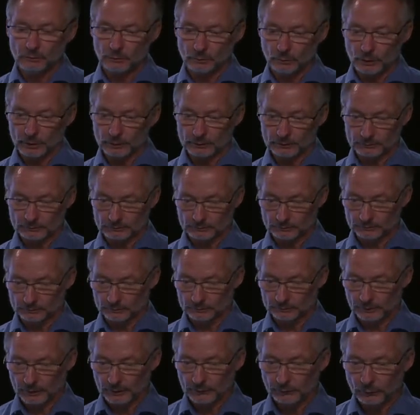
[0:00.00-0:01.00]
will
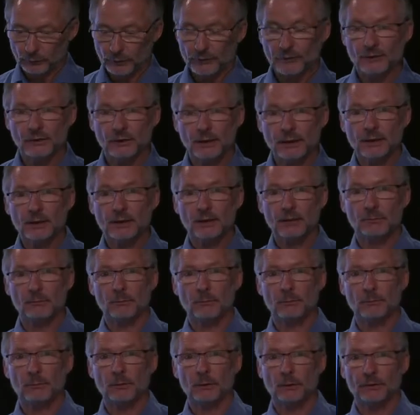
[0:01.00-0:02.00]
influence the
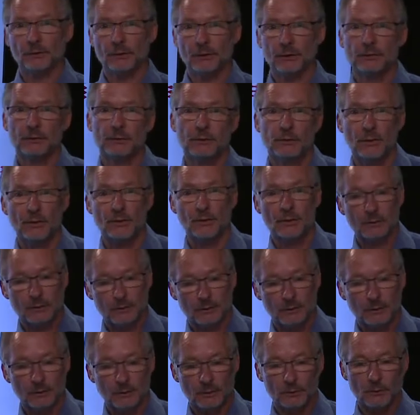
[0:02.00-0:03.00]
income of another
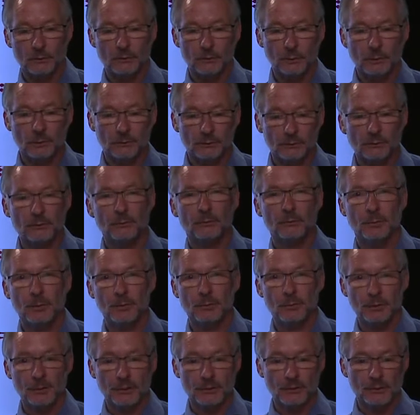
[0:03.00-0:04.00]
group of
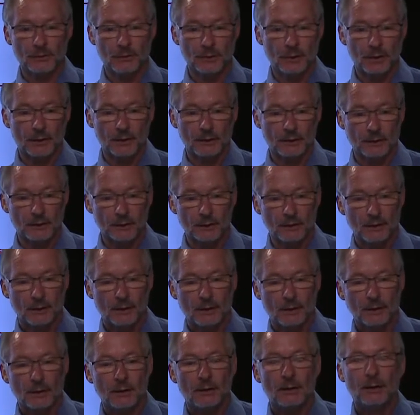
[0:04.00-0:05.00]
people in society,
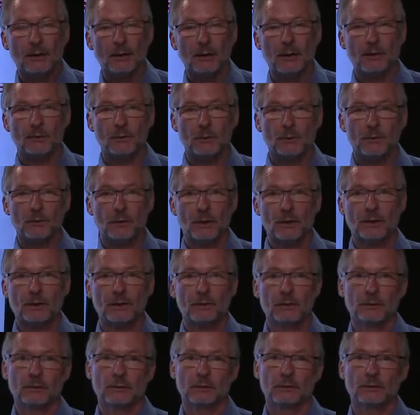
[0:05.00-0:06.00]
and we
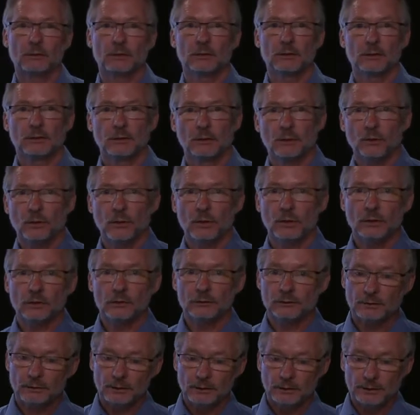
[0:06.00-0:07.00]
find
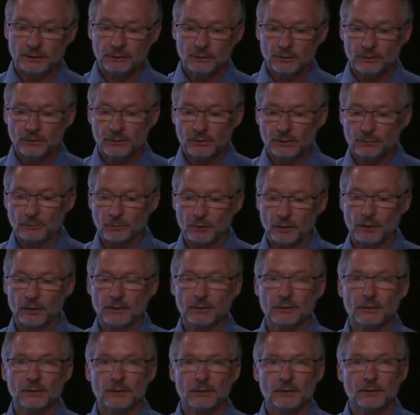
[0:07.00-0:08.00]
lower electricity
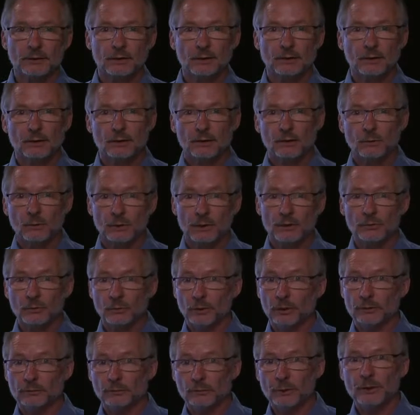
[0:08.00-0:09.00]
prices, which
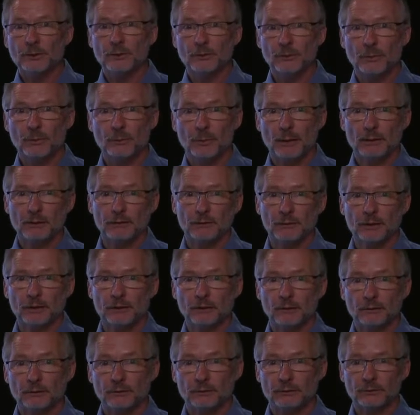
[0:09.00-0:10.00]
will be to the
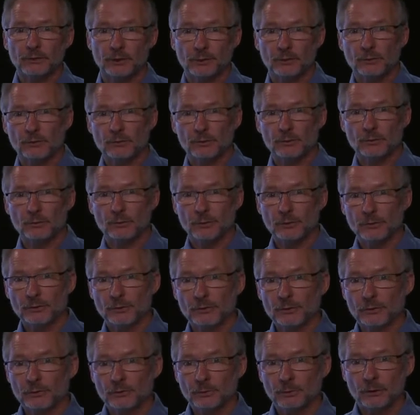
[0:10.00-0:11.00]
benefit of the
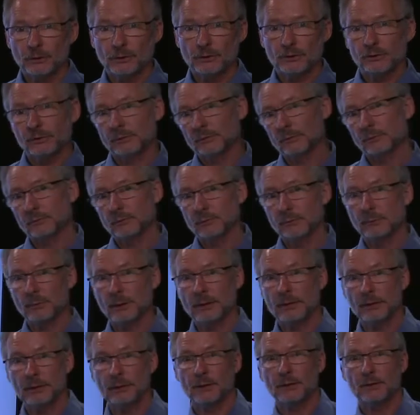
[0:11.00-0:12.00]
consumers, but
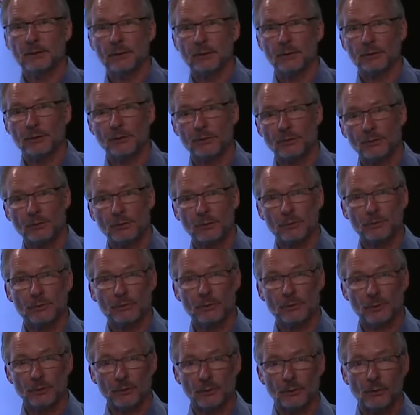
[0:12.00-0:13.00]
mainly the
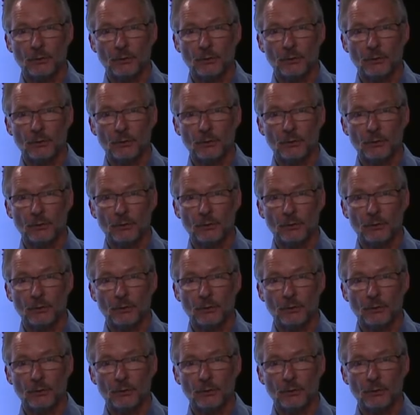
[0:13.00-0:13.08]
consumers in